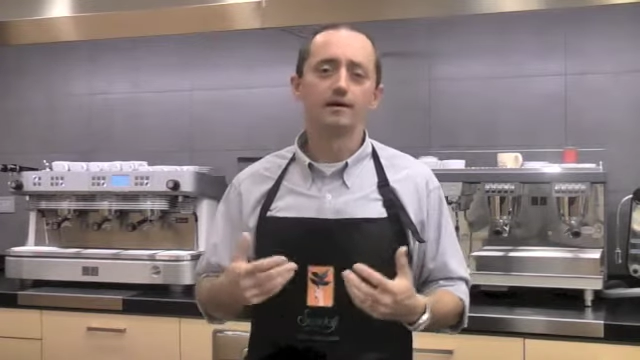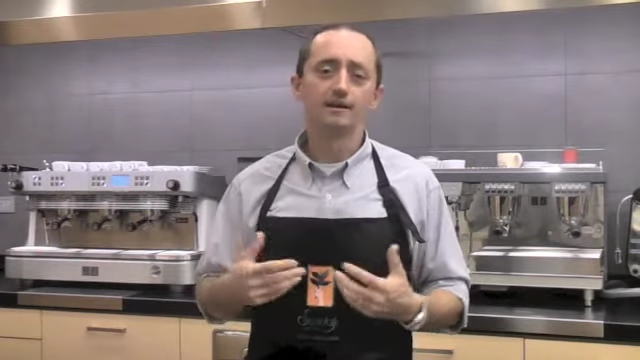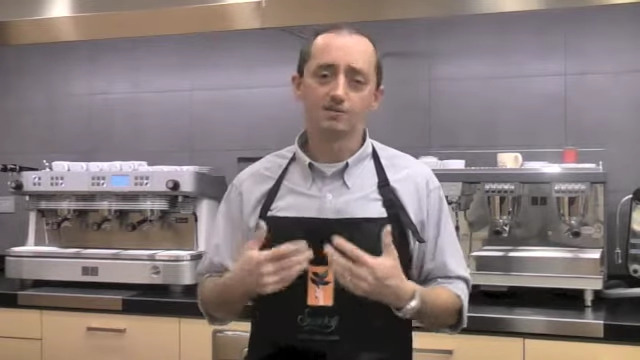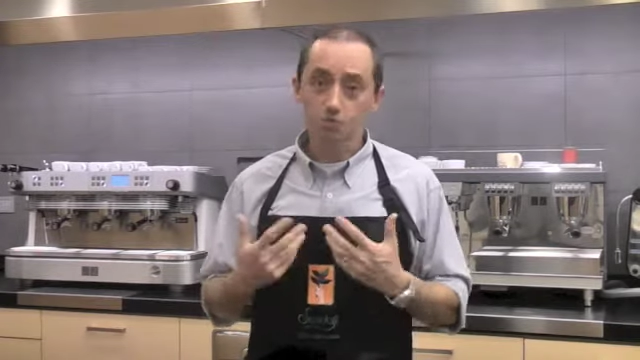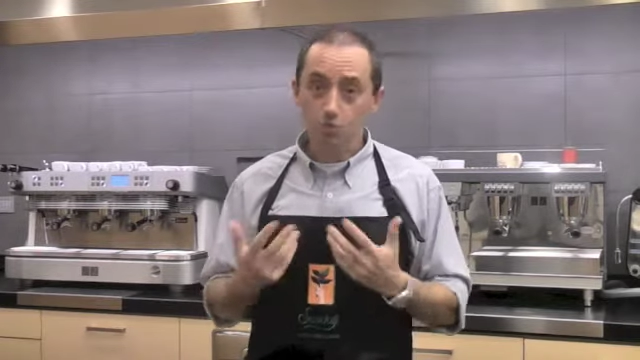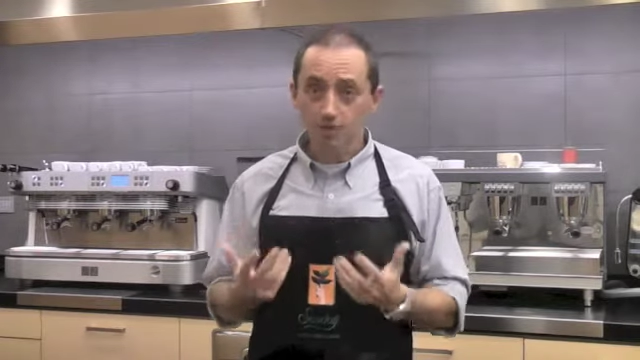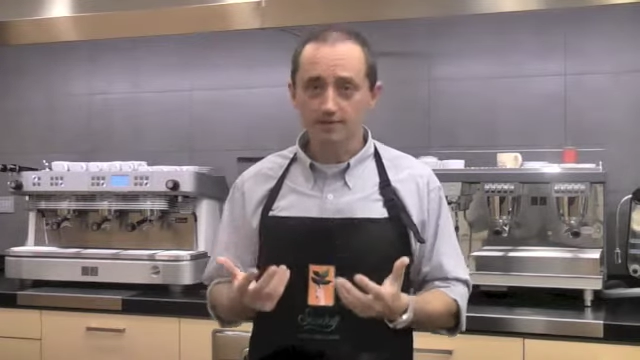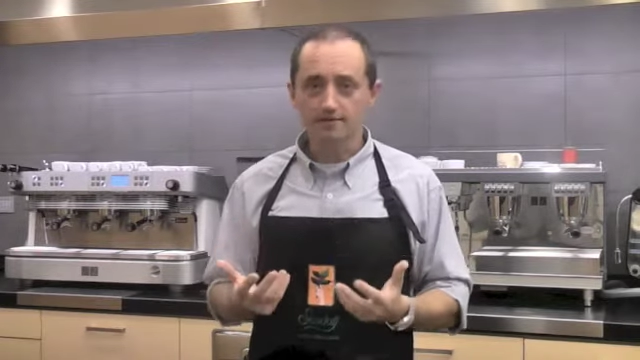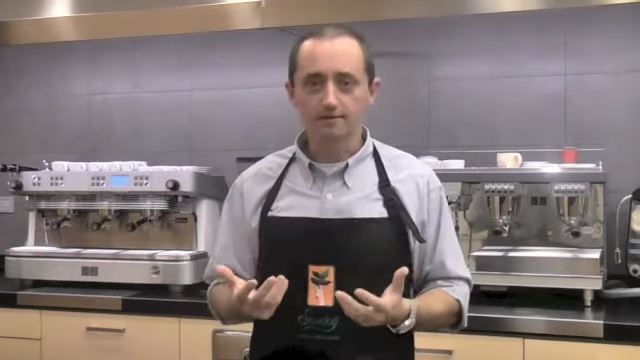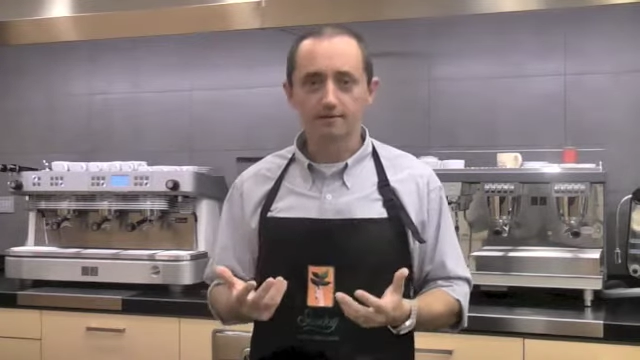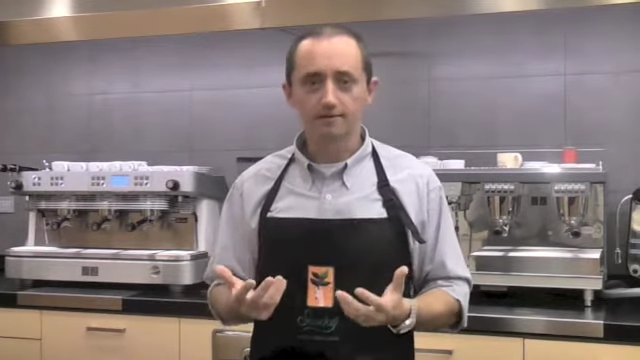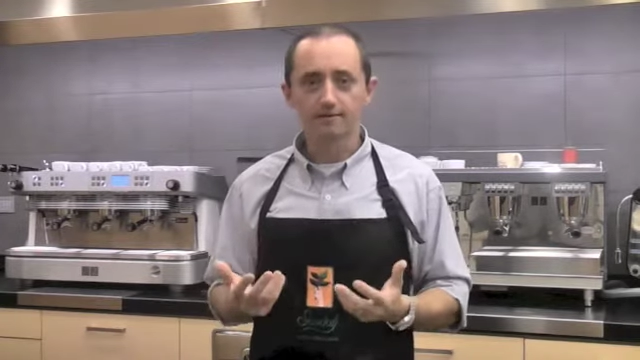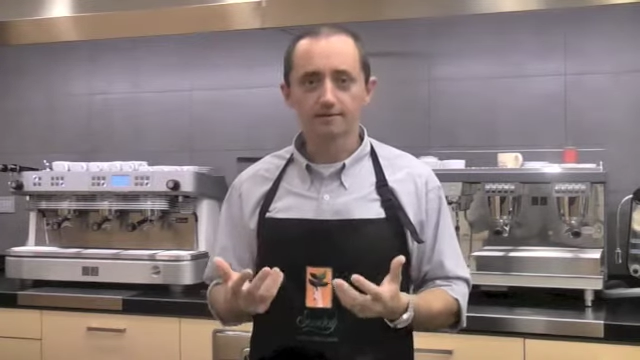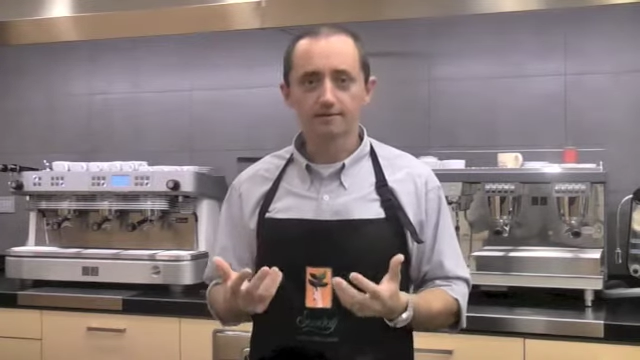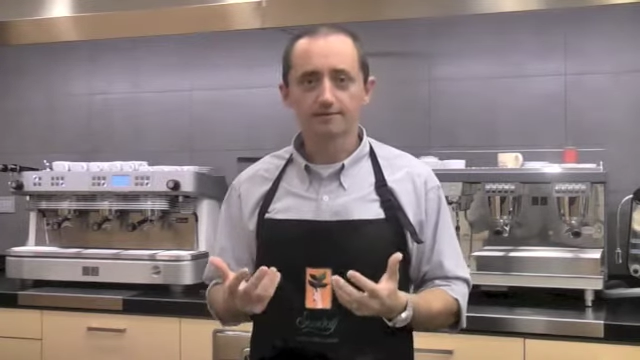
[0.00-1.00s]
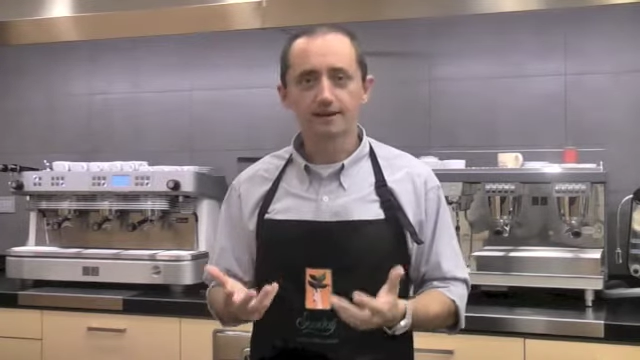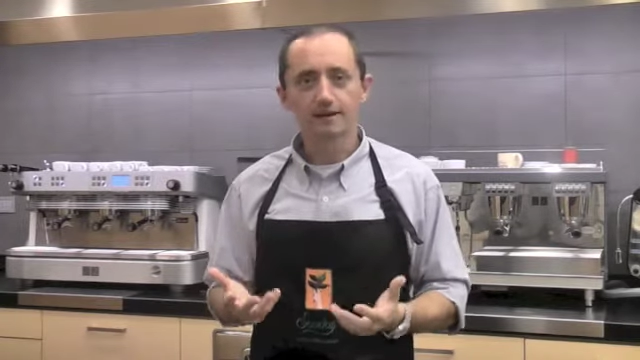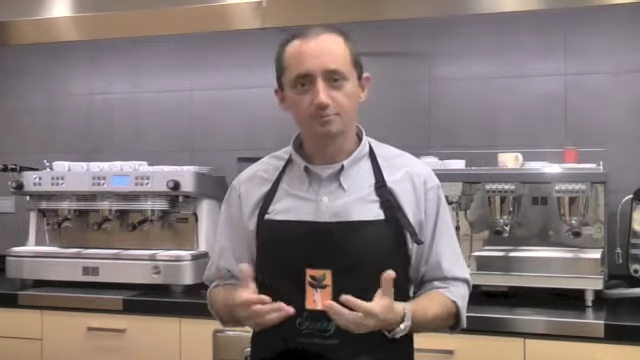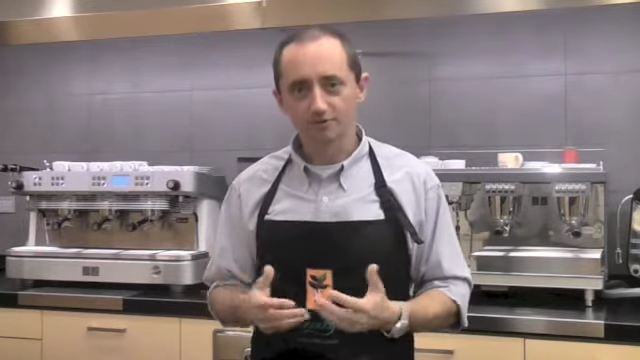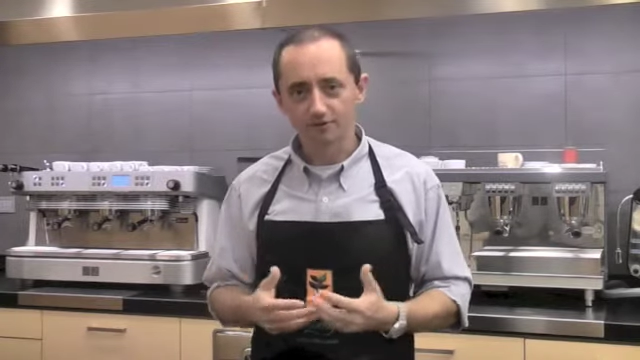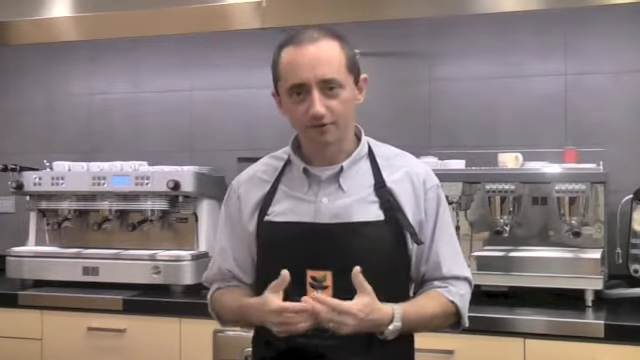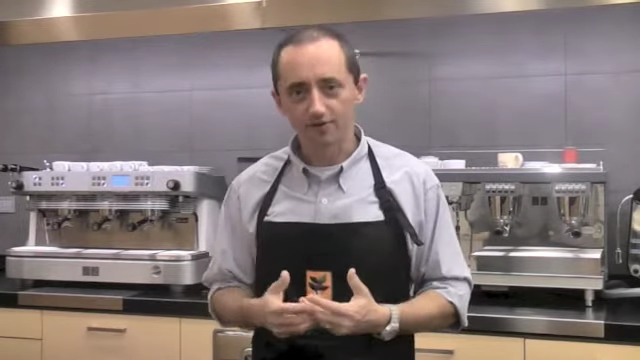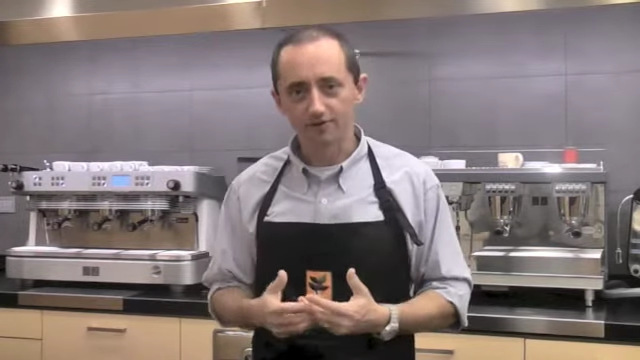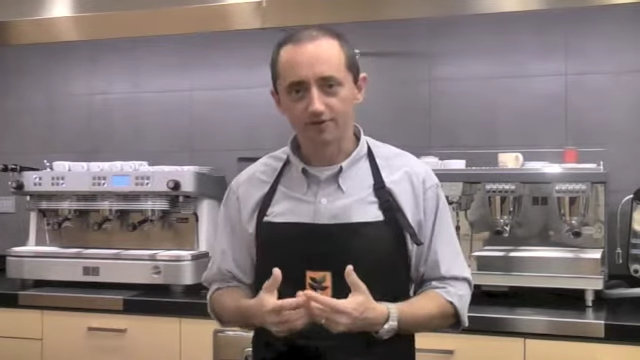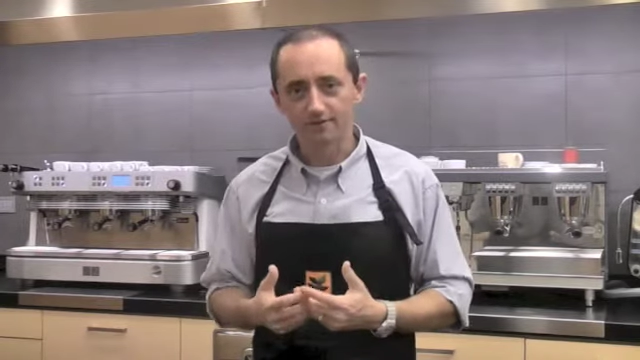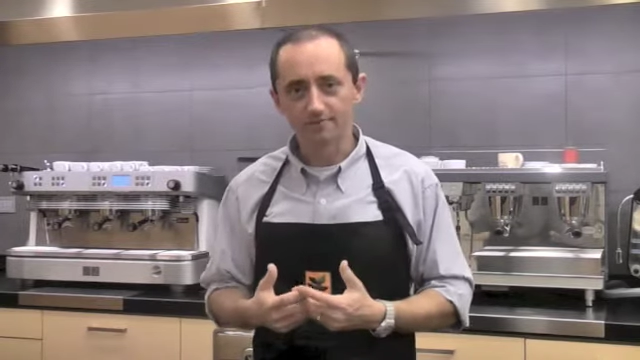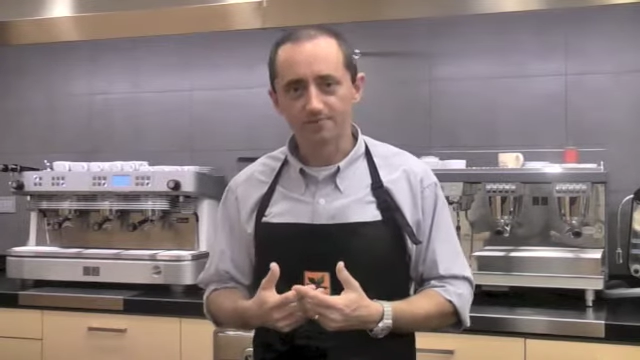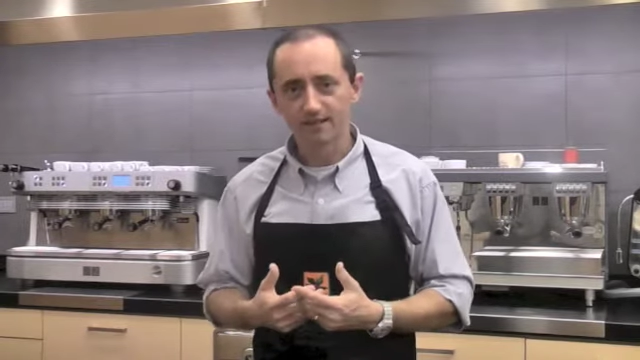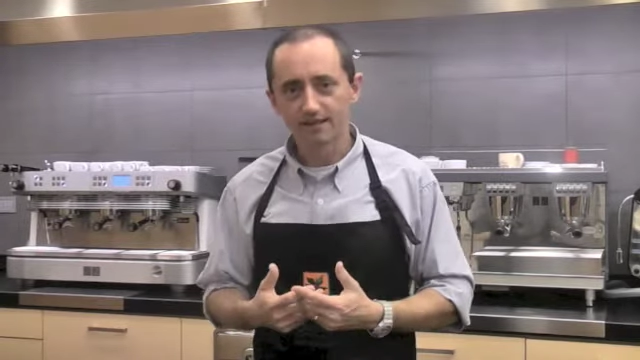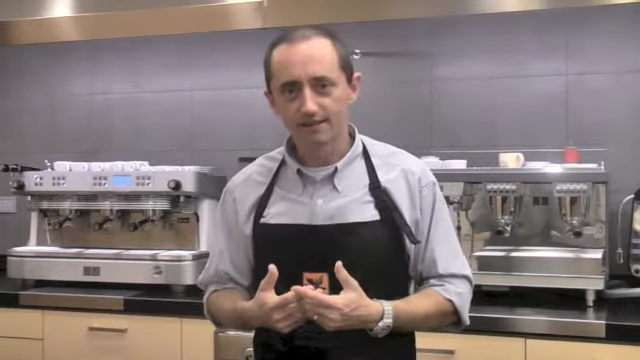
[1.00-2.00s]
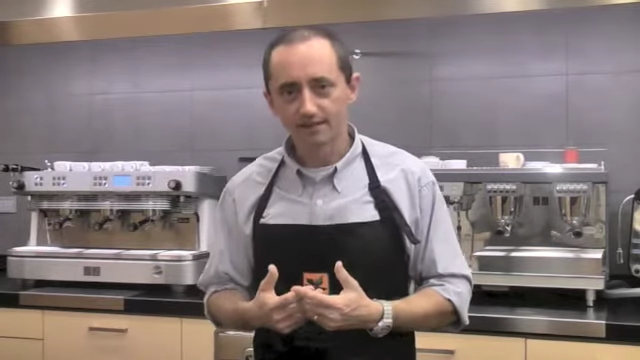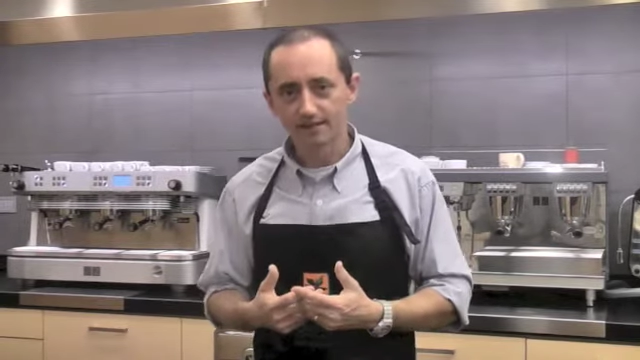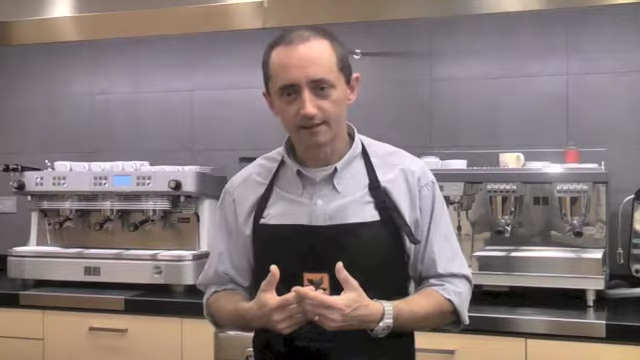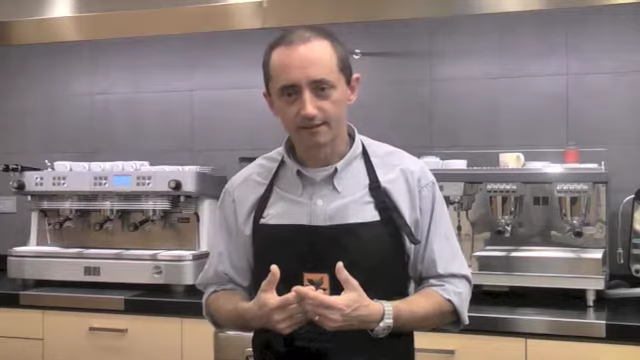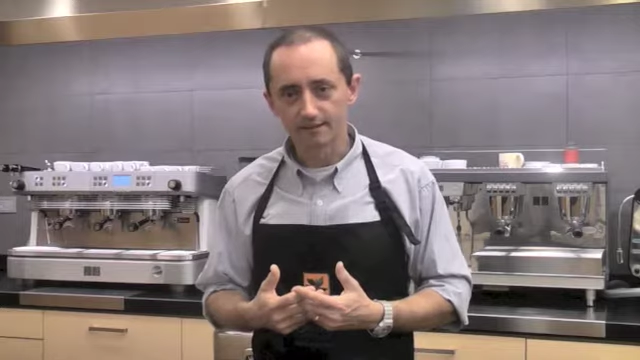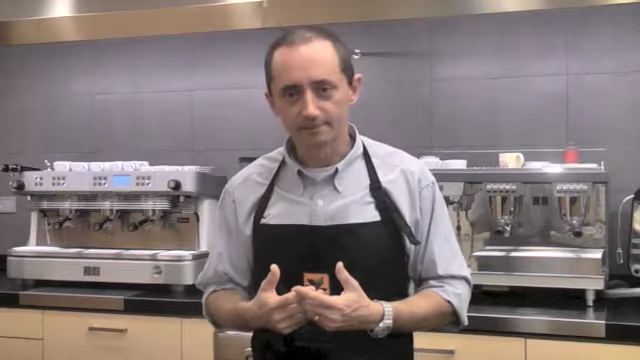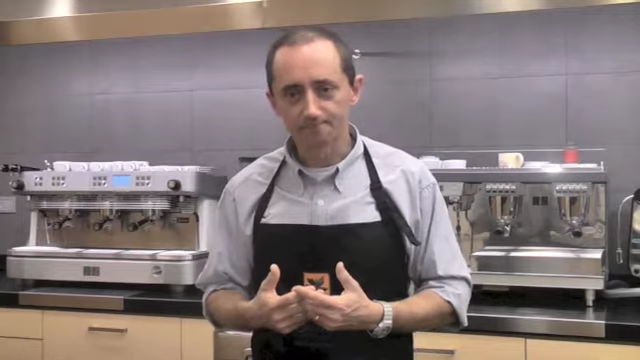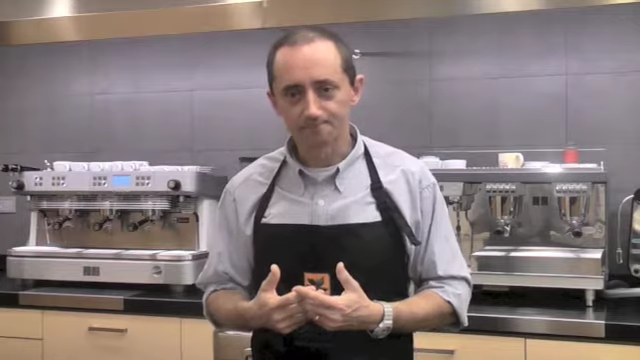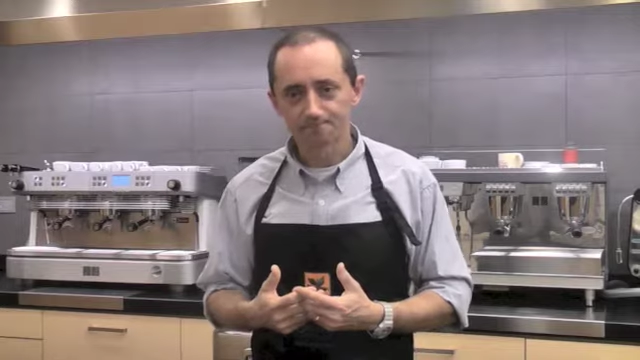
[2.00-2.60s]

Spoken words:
sweeter type of coffee in the end.